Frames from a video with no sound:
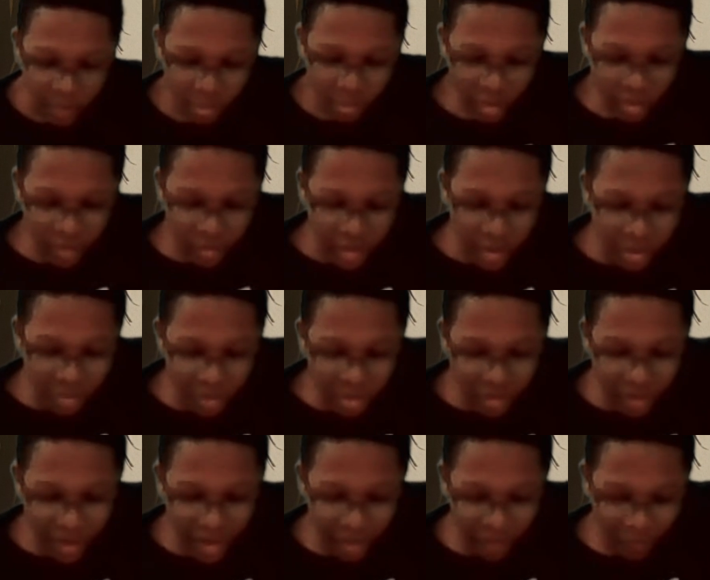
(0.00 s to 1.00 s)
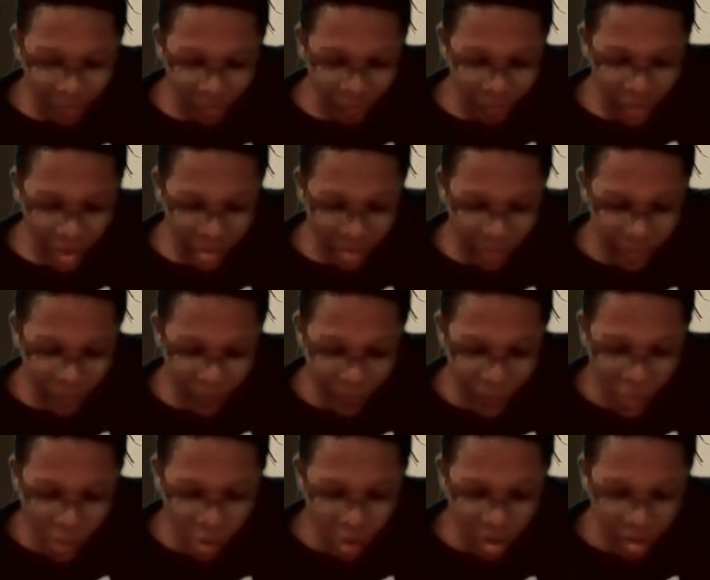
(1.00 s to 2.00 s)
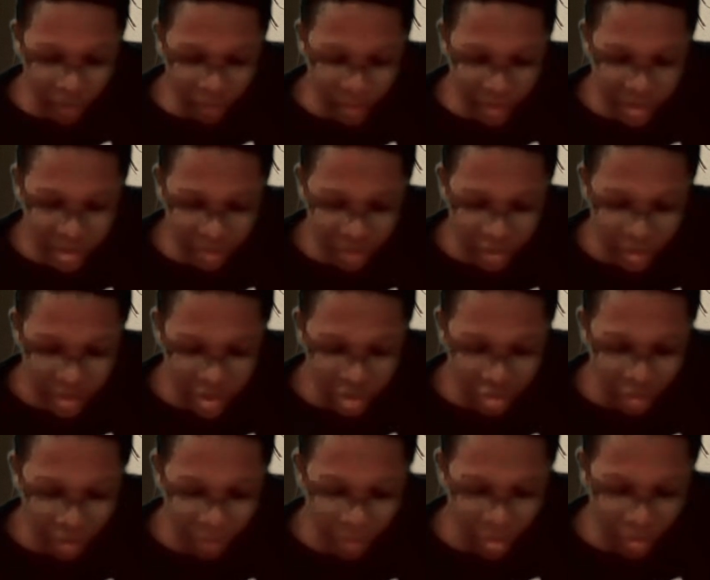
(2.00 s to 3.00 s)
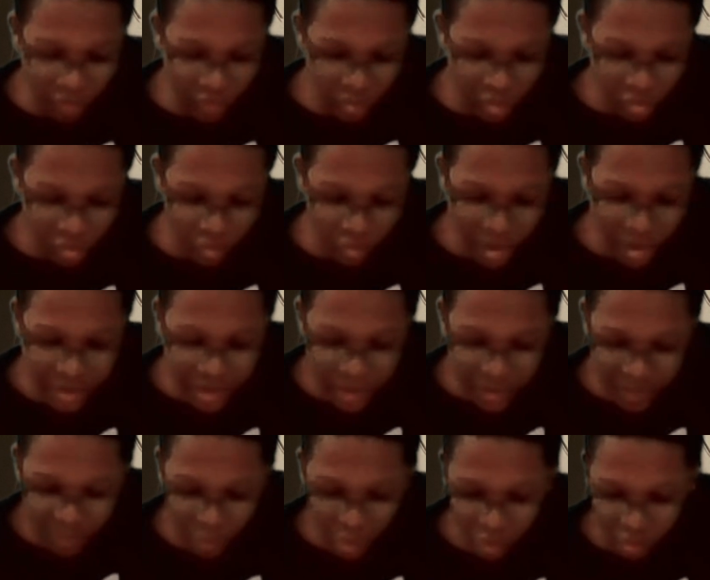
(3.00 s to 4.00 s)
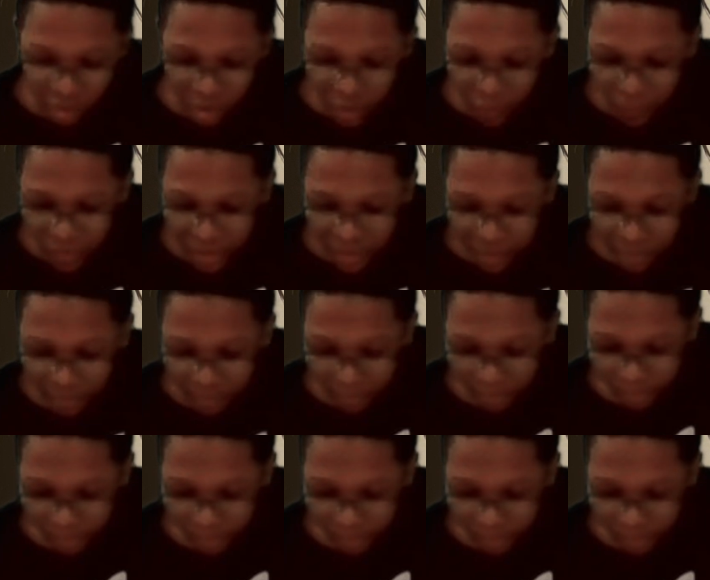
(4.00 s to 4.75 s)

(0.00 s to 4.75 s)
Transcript: Well, you won't get very far until you start wearing dresses more often.